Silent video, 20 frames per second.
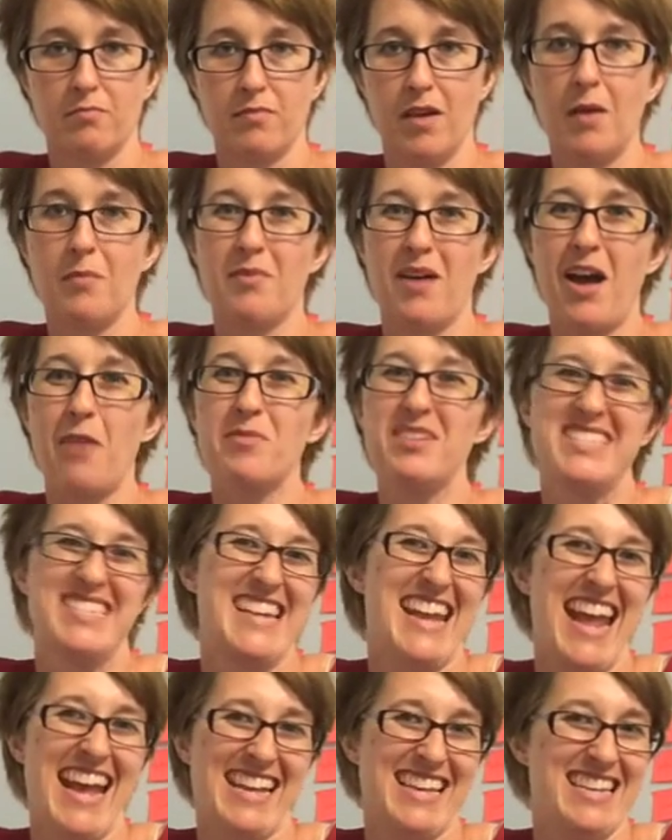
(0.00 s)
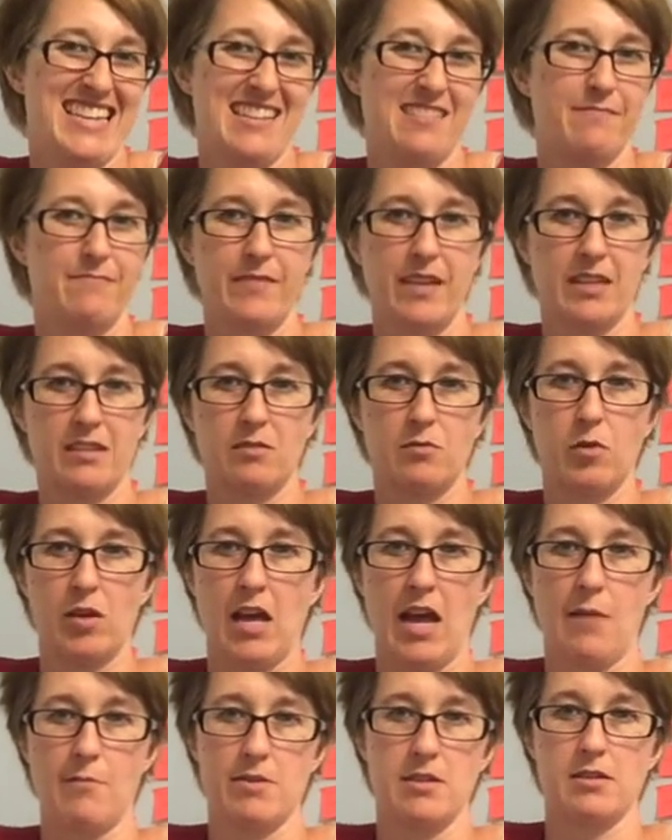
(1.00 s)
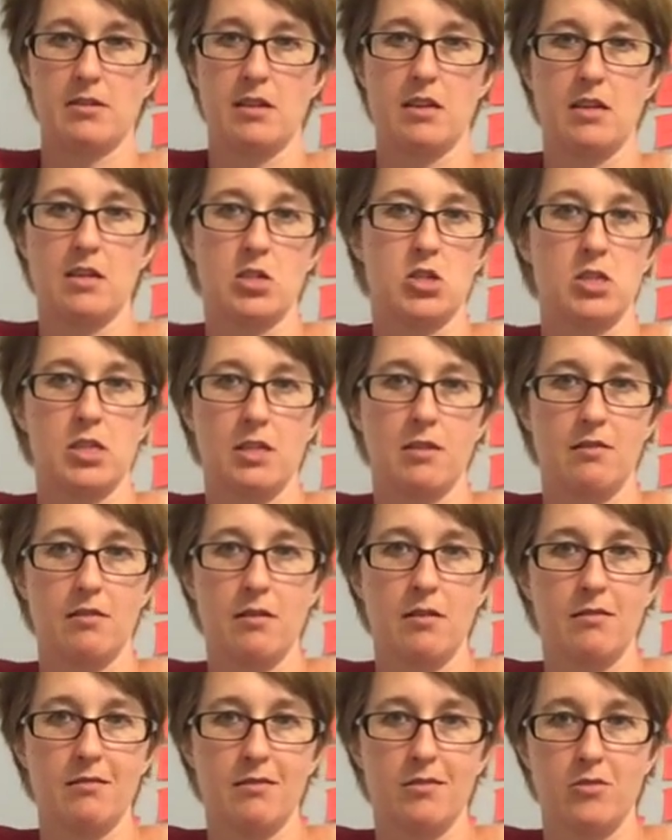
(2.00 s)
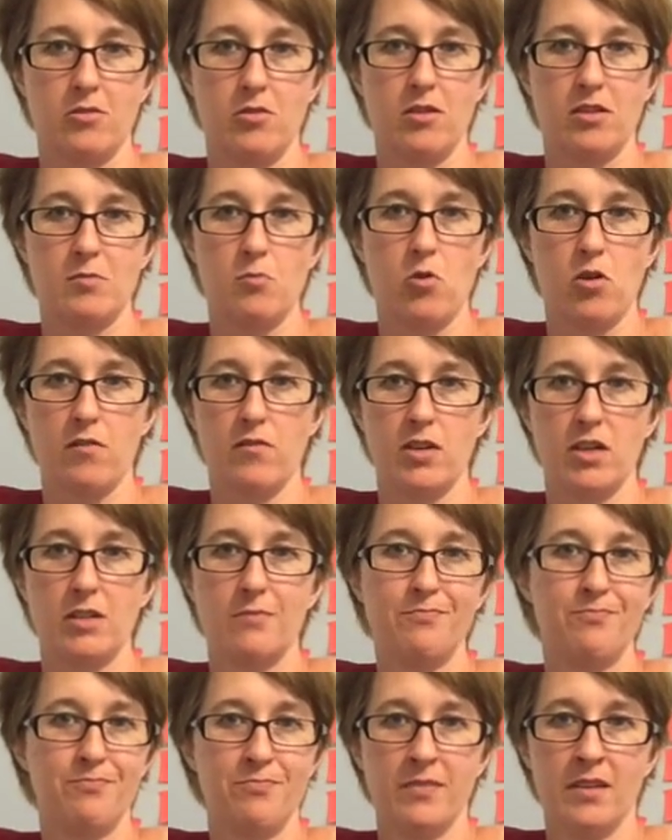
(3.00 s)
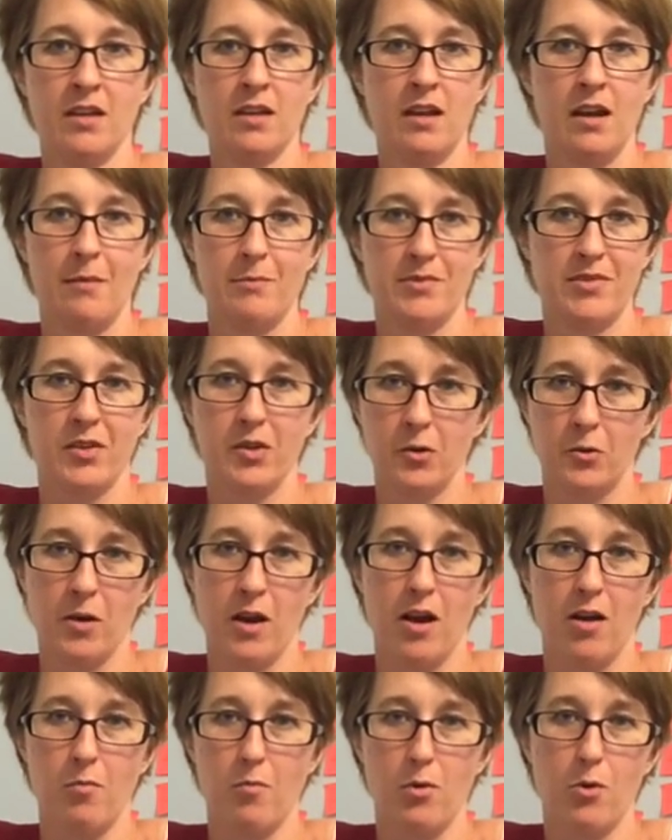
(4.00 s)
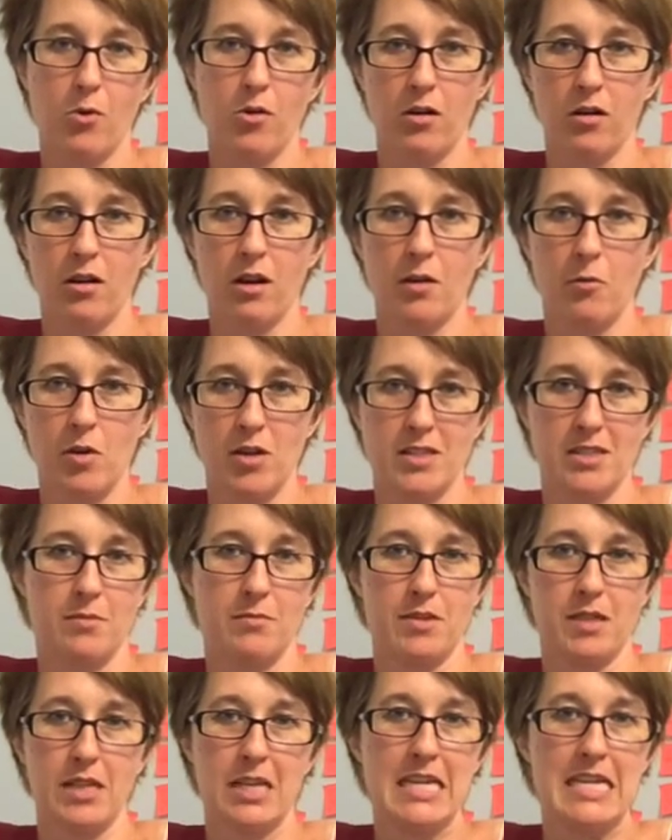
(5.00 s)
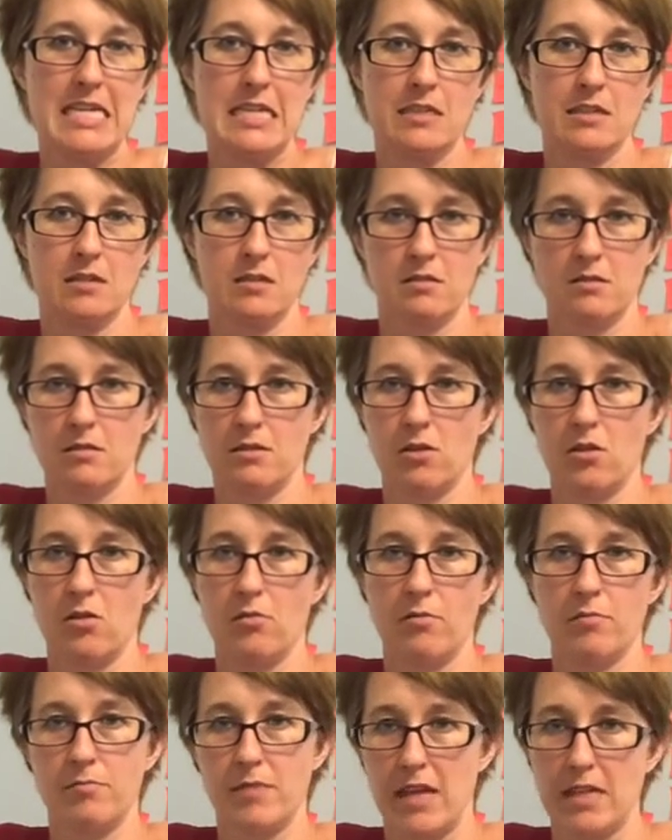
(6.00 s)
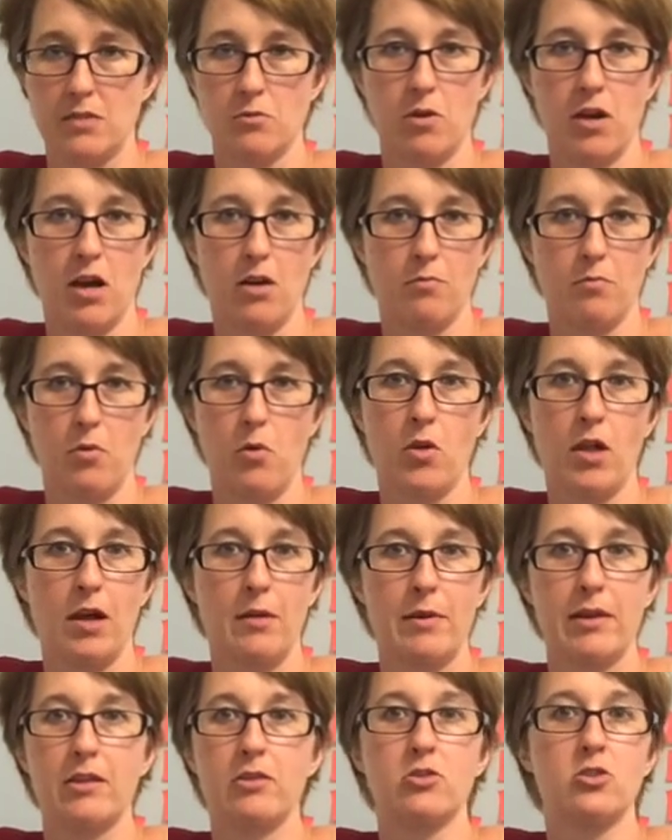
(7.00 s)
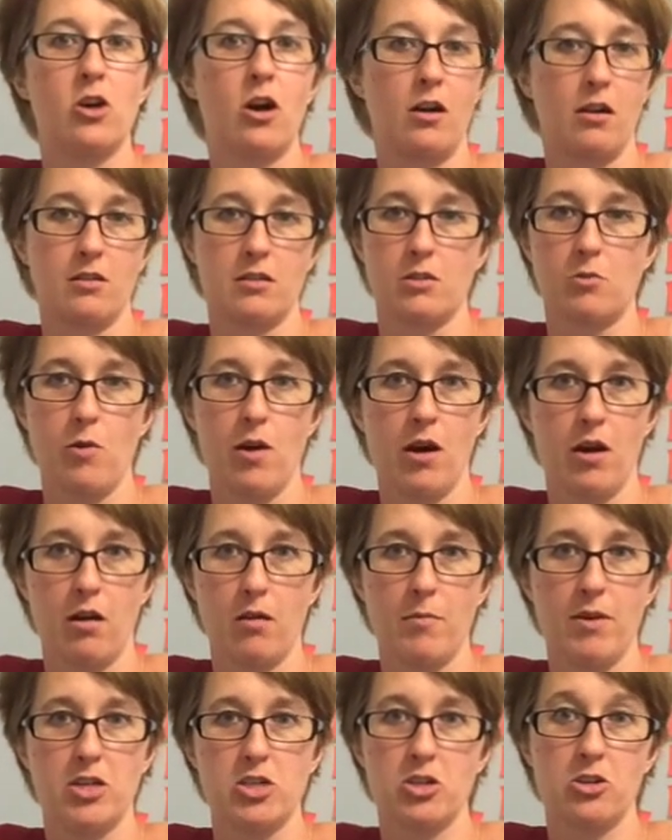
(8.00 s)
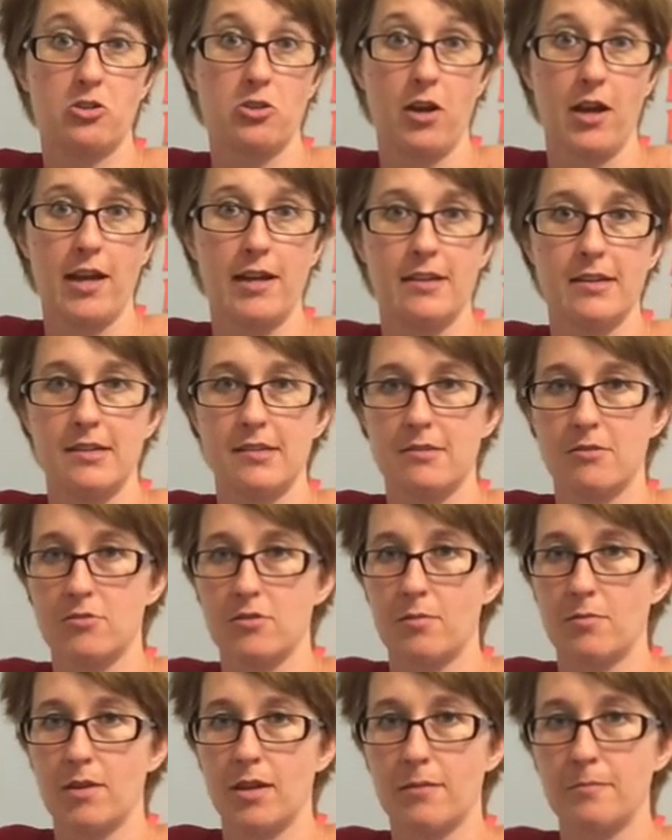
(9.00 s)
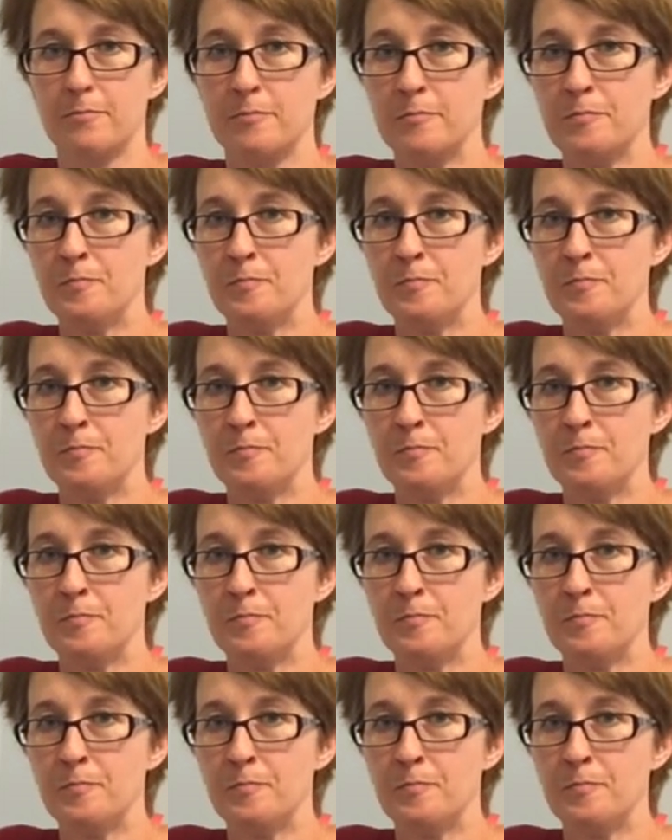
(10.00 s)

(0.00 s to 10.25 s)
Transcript: I'll, I'll be snacky. That's what happens. I just, it's more of a, I'm sitting around bored, I want something to eat. So that's when I'll pull out my little chocolate square or my ginger candies or something.